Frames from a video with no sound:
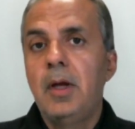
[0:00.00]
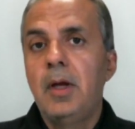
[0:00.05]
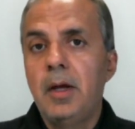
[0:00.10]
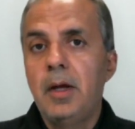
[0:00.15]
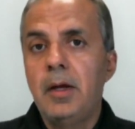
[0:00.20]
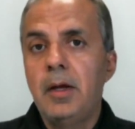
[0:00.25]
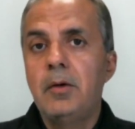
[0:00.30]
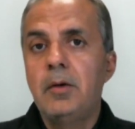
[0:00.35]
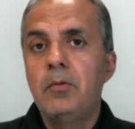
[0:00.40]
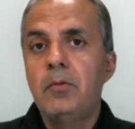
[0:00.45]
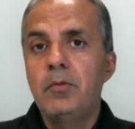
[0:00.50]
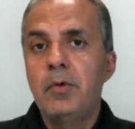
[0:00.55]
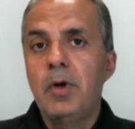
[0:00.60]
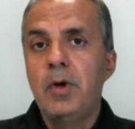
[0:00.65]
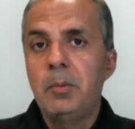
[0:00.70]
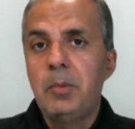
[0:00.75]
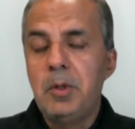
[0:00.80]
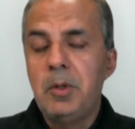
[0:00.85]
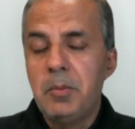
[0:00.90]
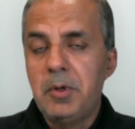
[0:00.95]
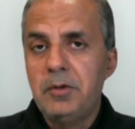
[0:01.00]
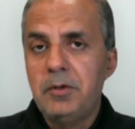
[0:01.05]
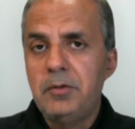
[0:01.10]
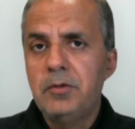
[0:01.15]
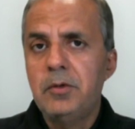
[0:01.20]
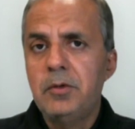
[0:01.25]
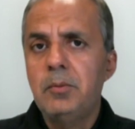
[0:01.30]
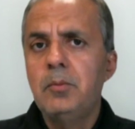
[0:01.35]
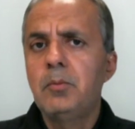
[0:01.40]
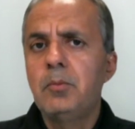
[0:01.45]
and family
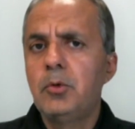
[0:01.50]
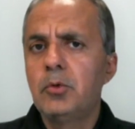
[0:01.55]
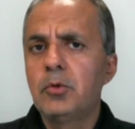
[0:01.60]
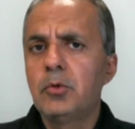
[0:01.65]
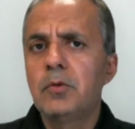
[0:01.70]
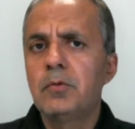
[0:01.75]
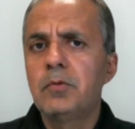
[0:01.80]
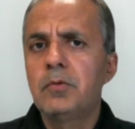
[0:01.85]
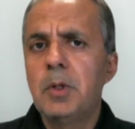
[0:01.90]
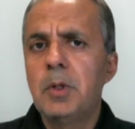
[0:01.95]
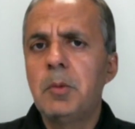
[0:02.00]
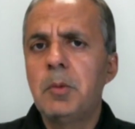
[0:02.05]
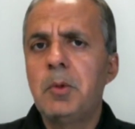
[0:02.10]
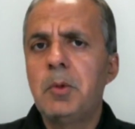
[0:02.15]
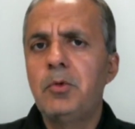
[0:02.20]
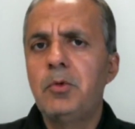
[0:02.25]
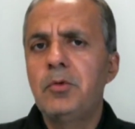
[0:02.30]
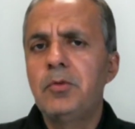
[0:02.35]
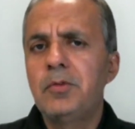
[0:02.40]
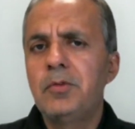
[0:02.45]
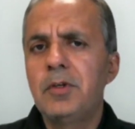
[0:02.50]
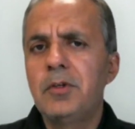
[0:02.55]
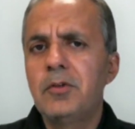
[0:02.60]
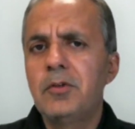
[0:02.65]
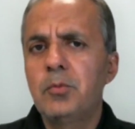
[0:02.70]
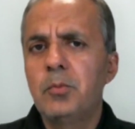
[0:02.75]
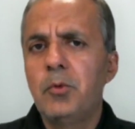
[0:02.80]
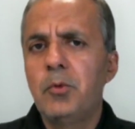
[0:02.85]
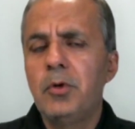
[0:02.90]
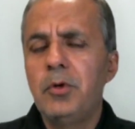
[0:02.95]
medicine, both of them about
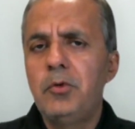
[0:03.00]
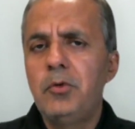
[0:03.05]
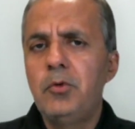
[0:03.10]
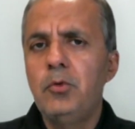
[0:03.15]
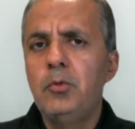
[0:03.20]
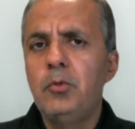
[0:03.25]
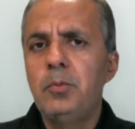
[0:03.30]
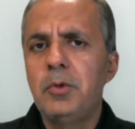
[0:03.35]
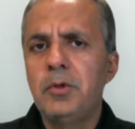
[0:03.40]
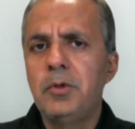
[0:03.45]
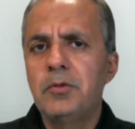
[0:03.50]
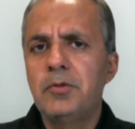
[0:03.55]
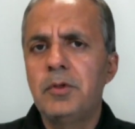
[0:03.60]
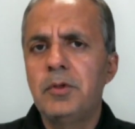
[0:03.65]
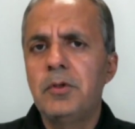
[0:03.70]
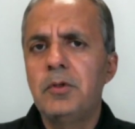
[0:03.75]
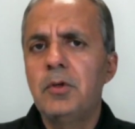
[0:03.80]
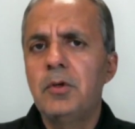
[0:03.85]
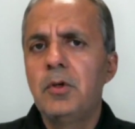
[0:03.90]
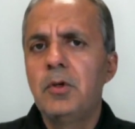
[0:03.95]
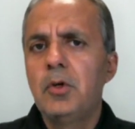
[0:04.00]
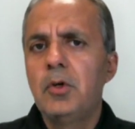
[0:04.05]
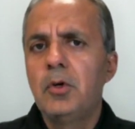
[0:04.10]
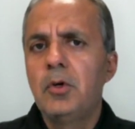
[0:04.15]
6.2%